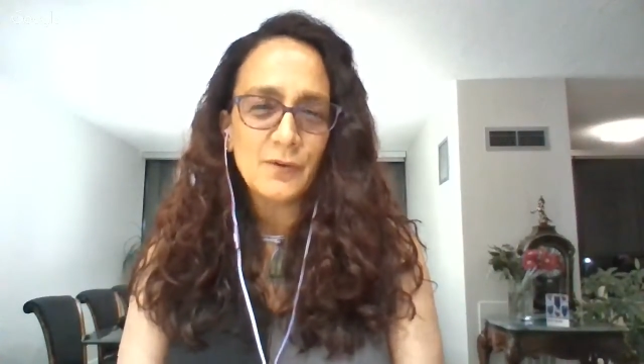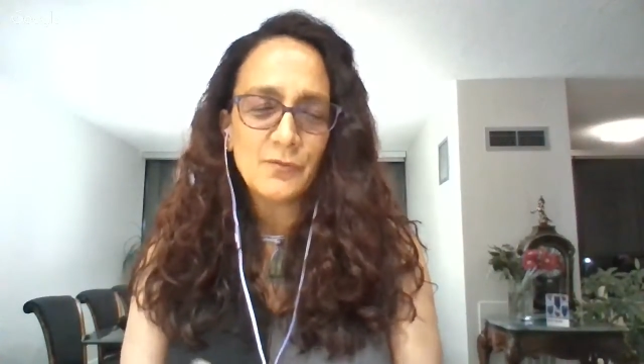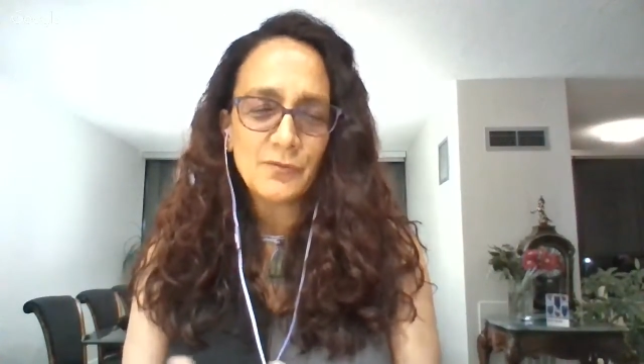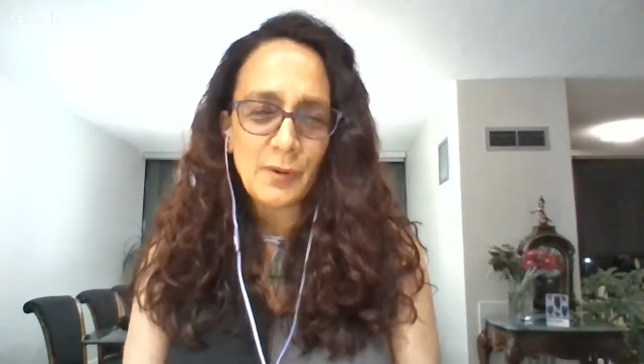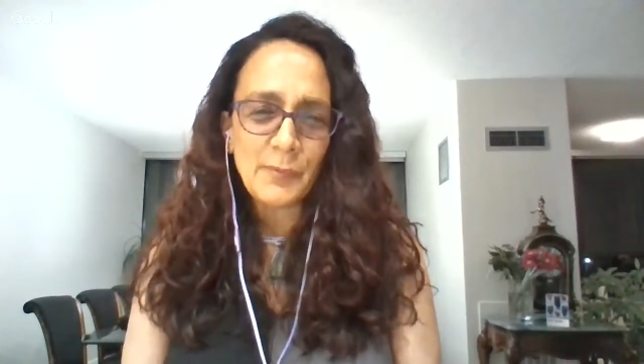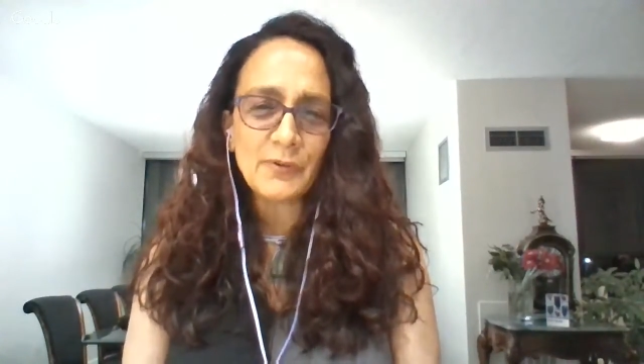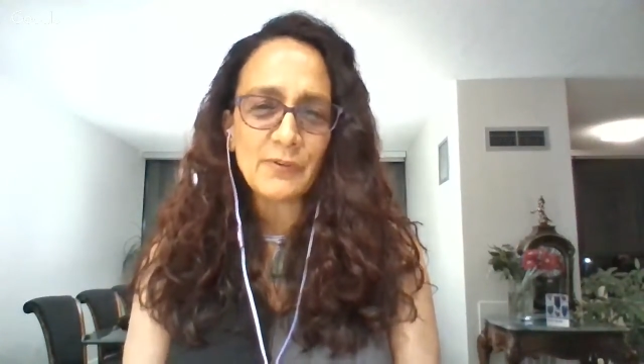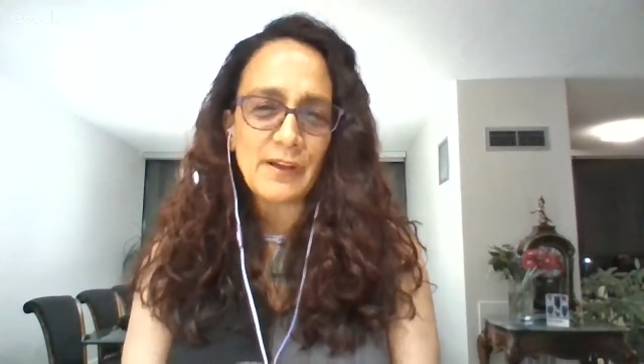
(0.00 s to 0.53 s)

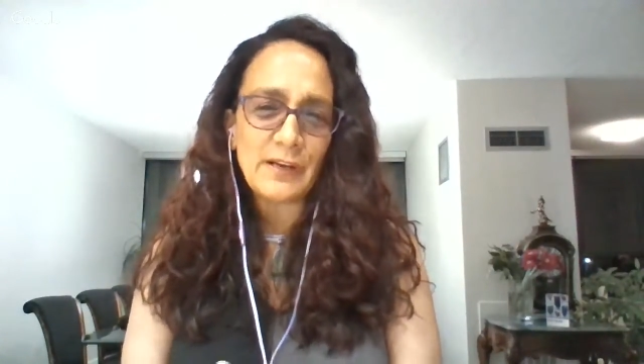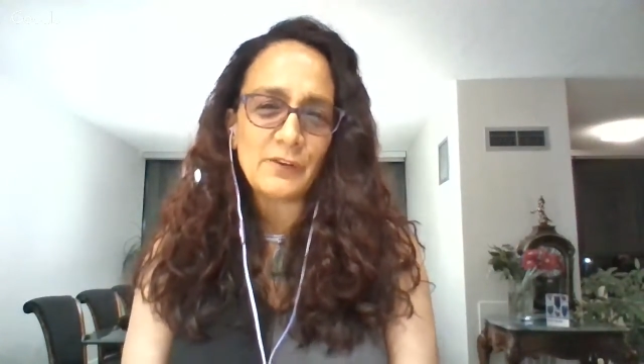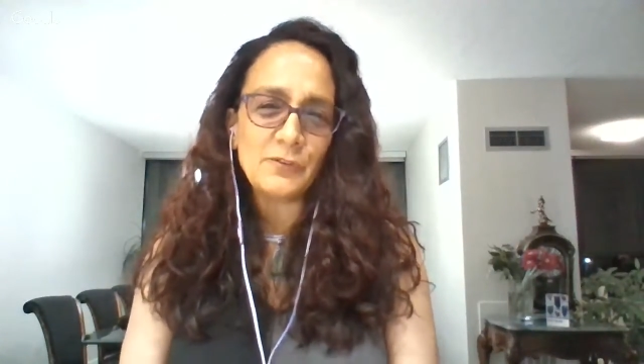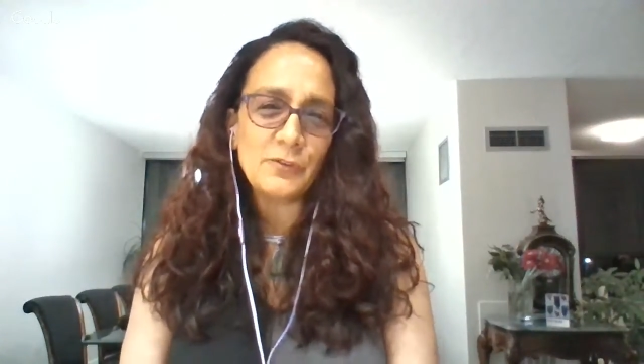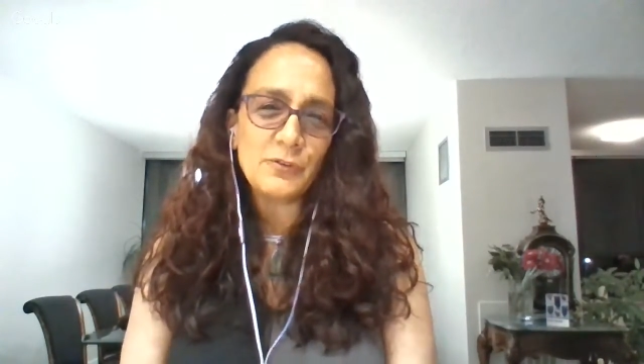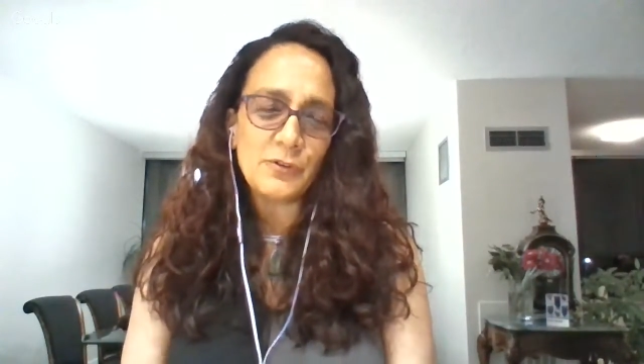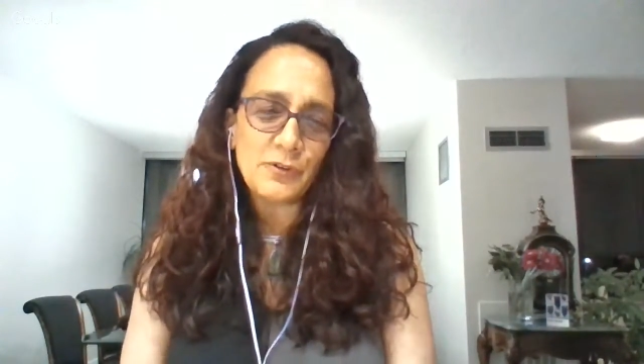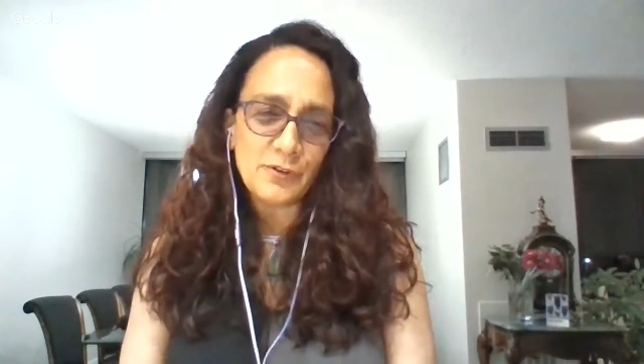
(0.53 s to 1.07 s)
From the
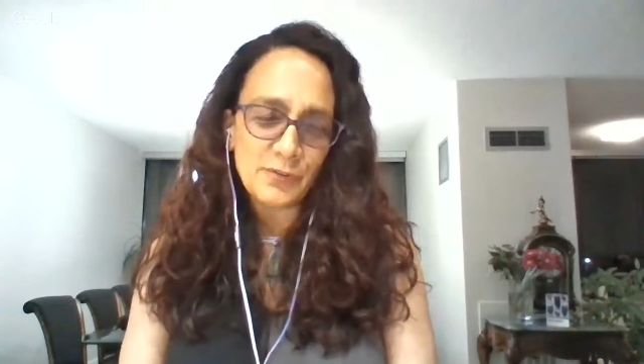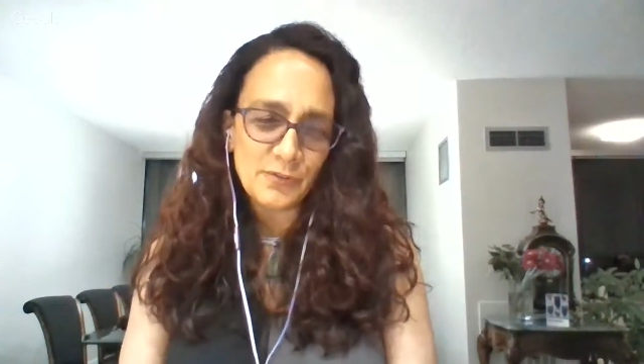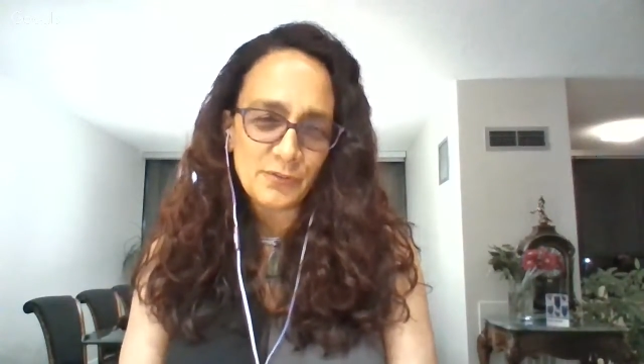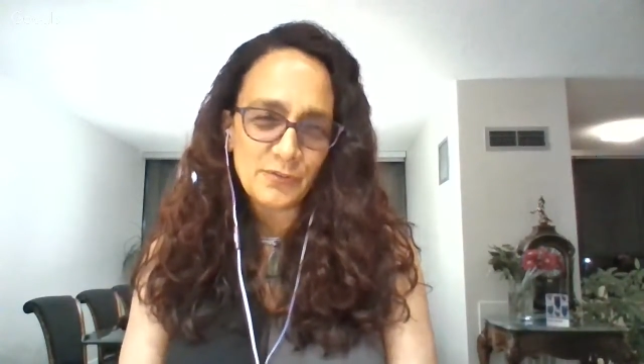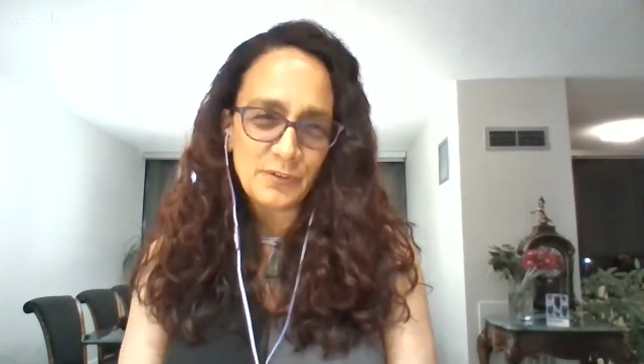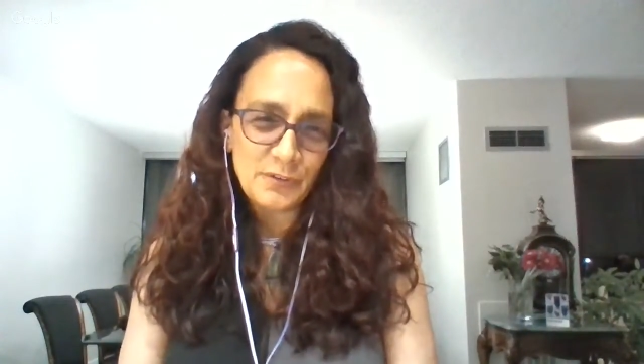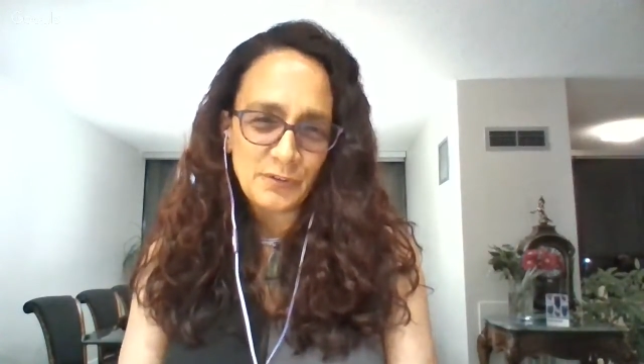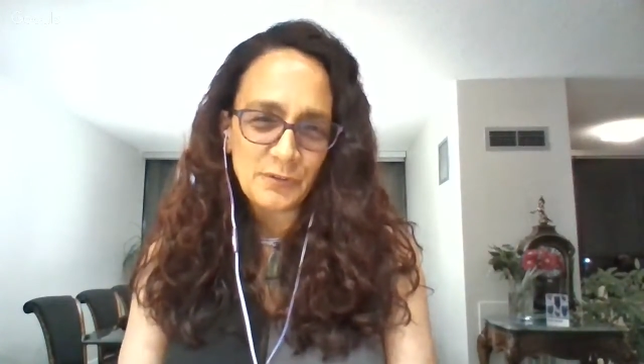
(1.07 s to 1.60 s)
Gratitude Girls
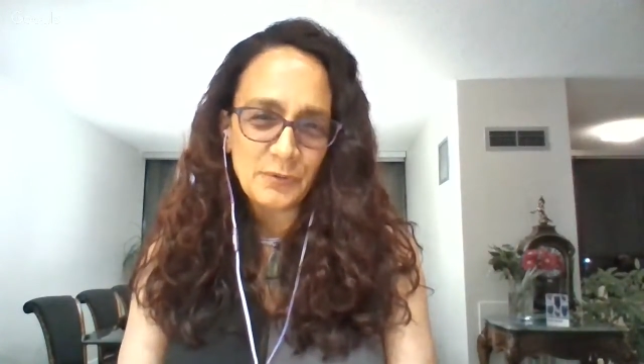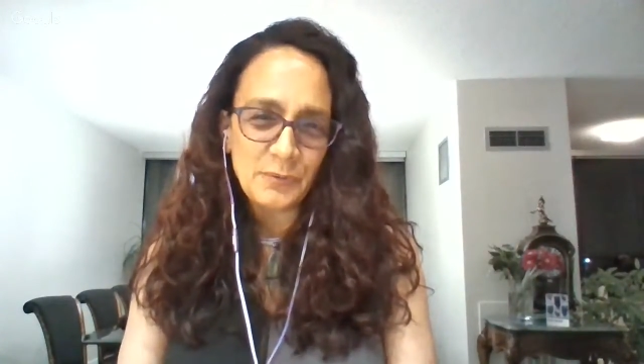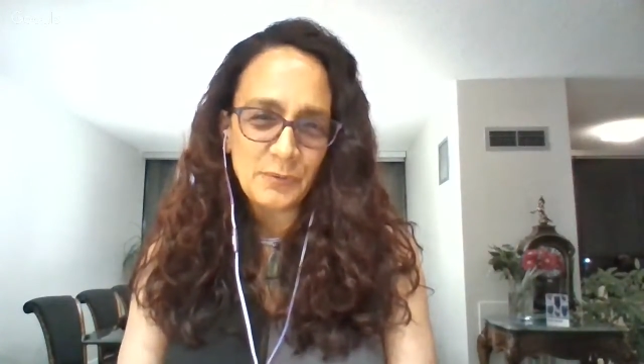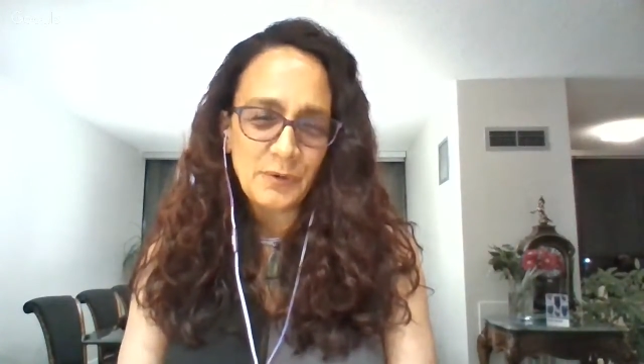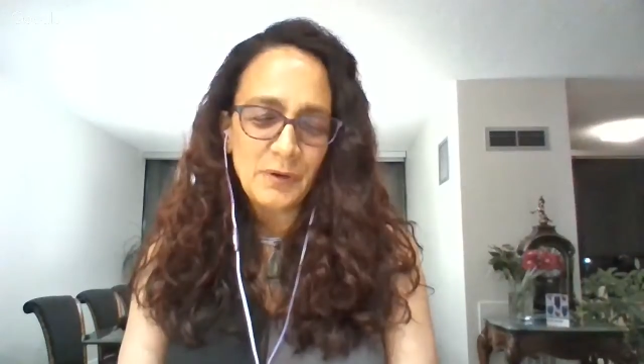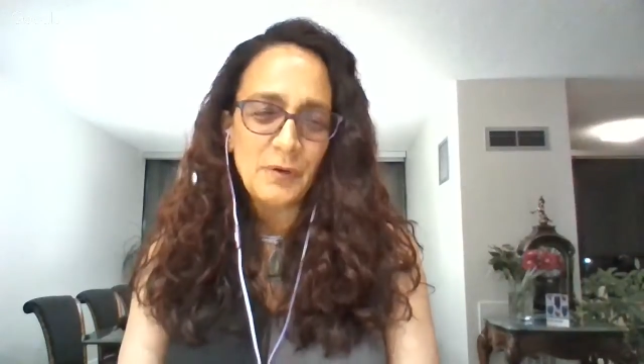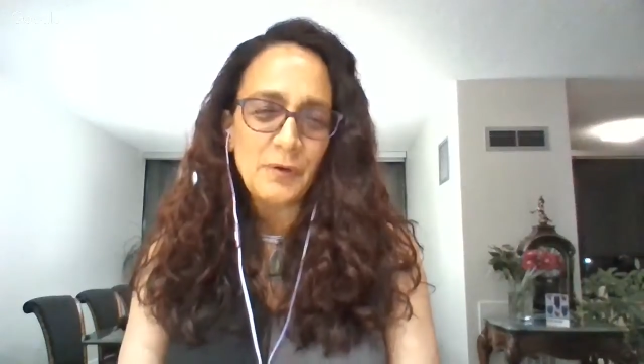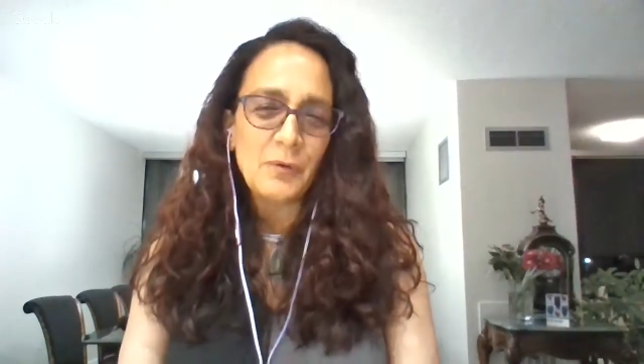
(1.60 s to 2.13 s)
to you,